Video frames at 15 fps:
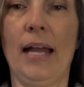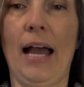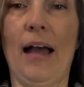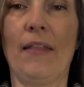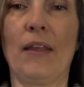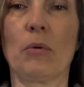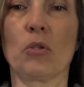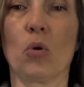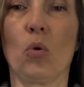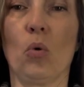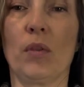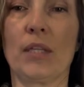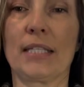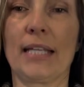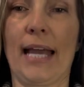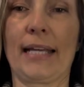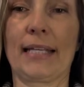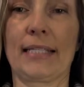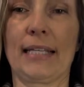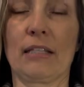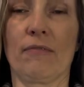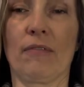and there was all this
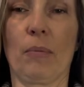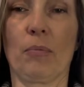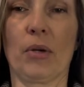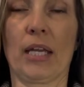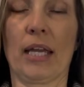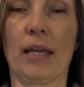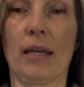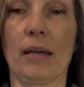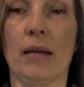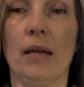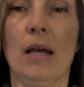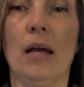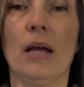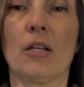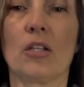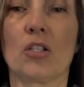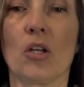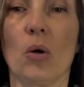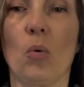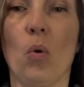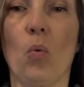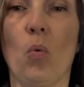excess fabric here.
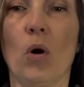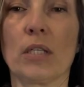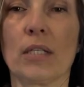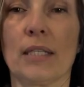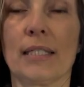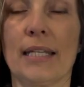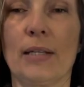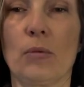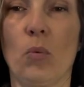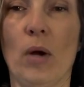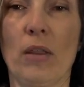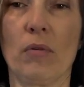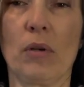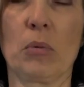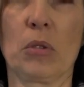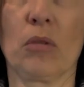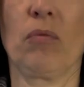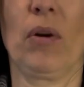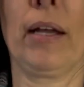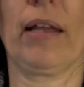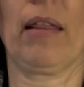So what I did, whether it was the right